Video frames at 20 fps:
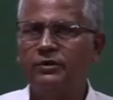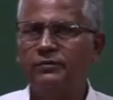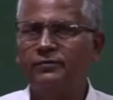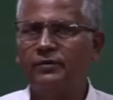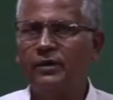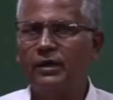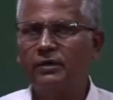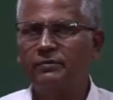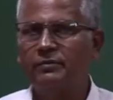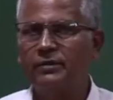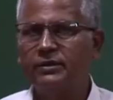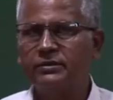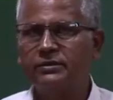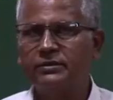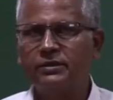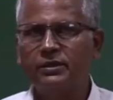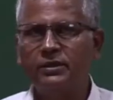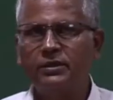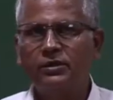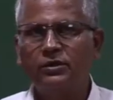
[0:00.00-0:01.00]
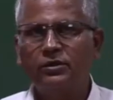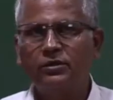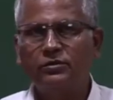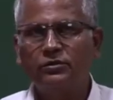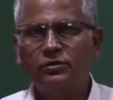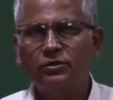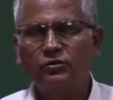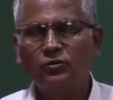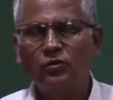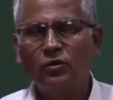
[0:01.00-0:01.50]
on the fibers,
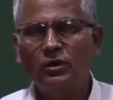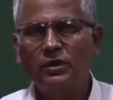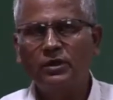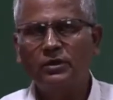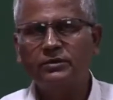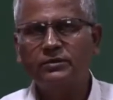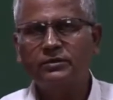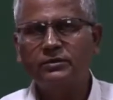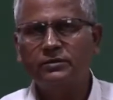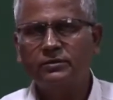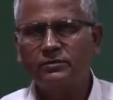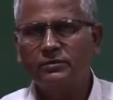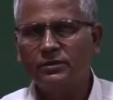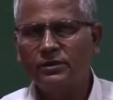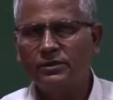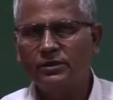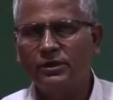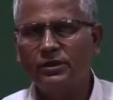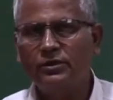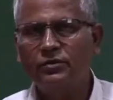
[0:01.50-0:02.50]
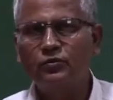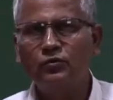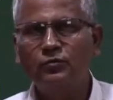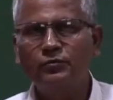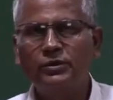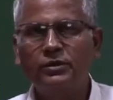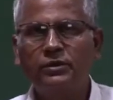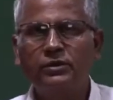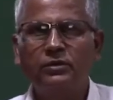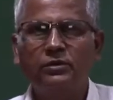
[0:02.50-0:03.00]
the rollers need
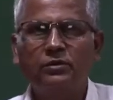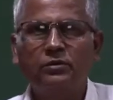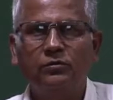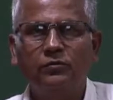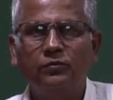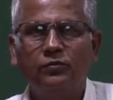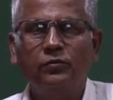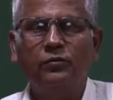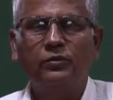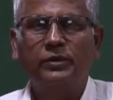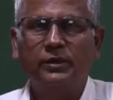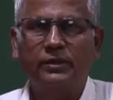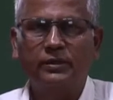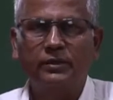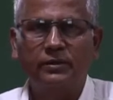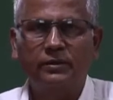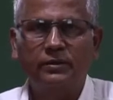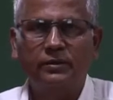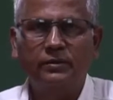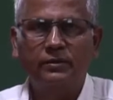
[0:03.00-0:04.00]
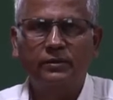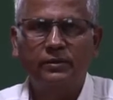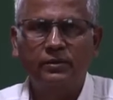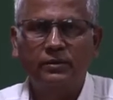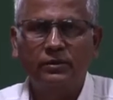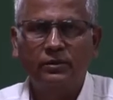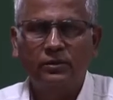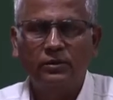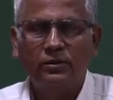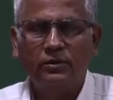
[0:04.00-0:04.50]
to be fluted.
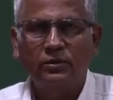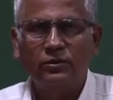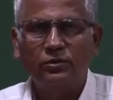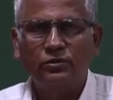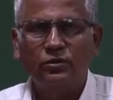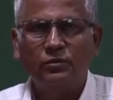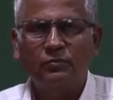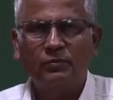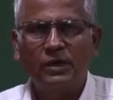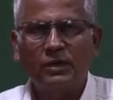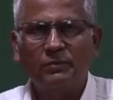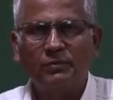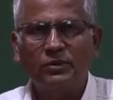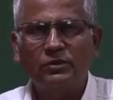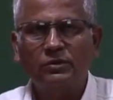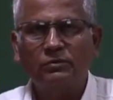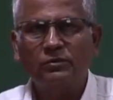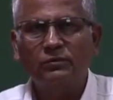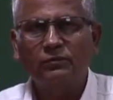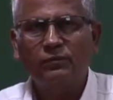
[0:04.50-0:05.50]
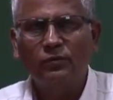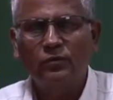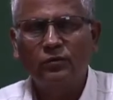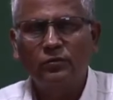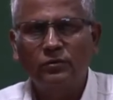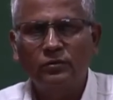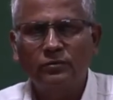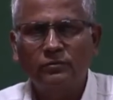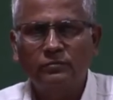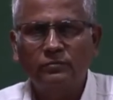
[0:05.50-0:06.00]
So, the purpose of the
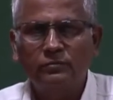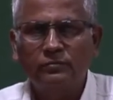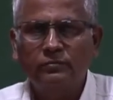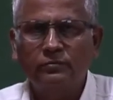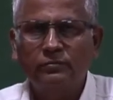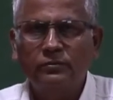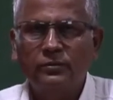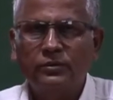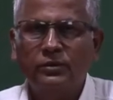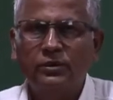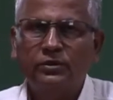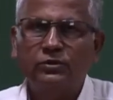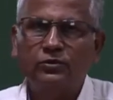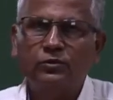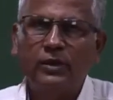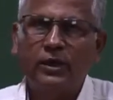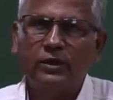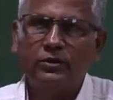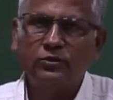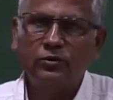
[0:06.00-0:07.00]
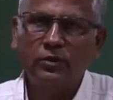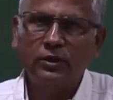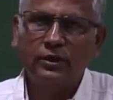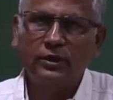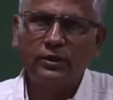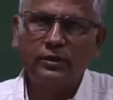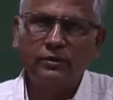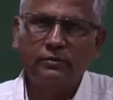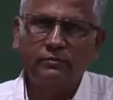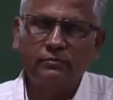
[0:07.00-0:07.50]
flute is to
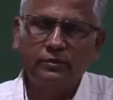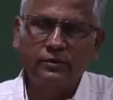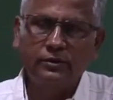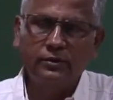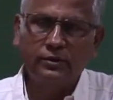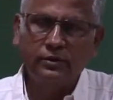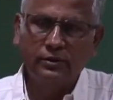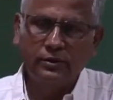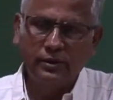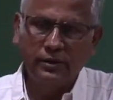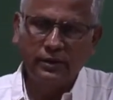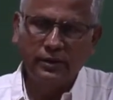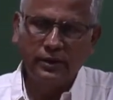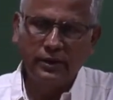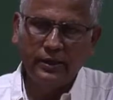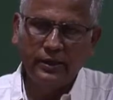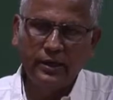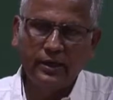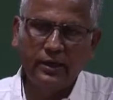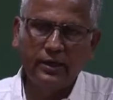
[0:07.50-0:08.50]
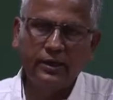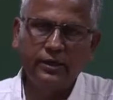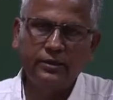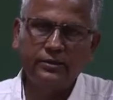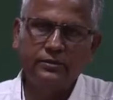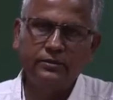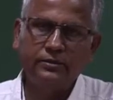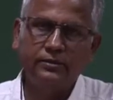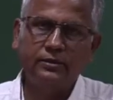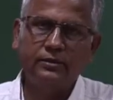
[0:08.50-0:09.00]
actually
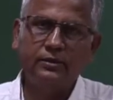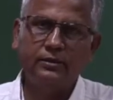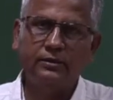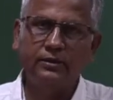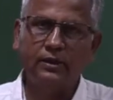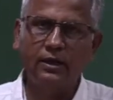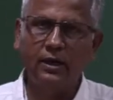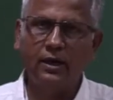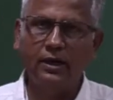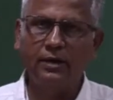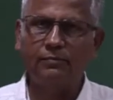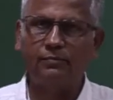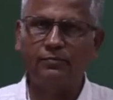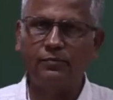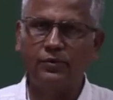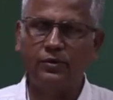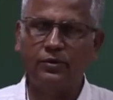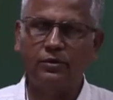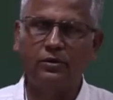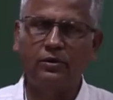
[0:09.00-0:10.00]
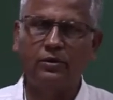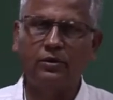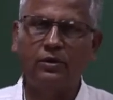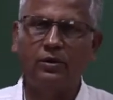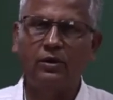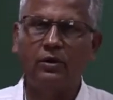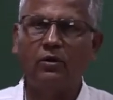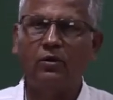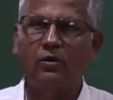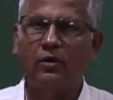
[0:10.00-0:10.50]
increase the grip.
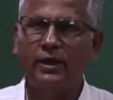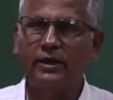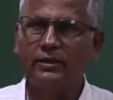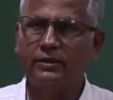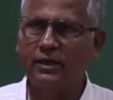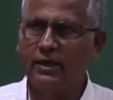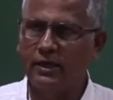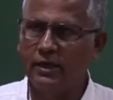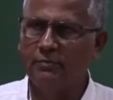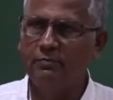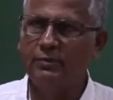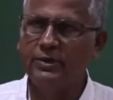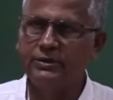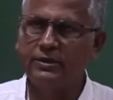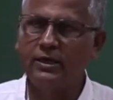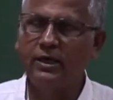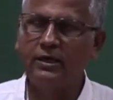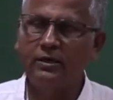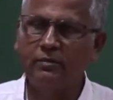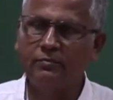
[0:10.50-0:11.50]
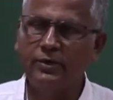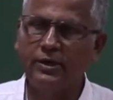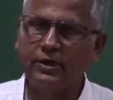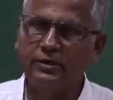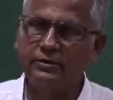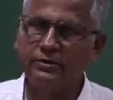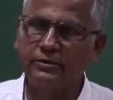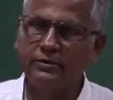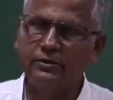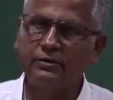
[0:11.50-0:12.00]
The grip basically
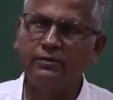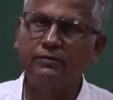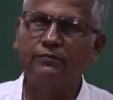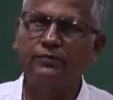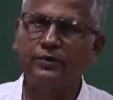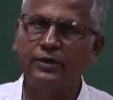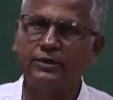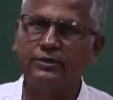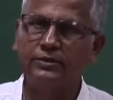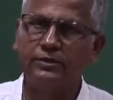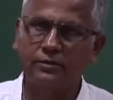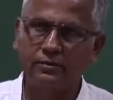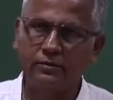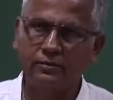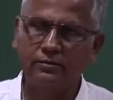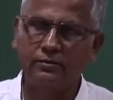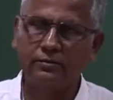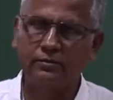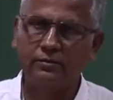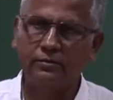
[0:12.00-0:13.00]
means the friction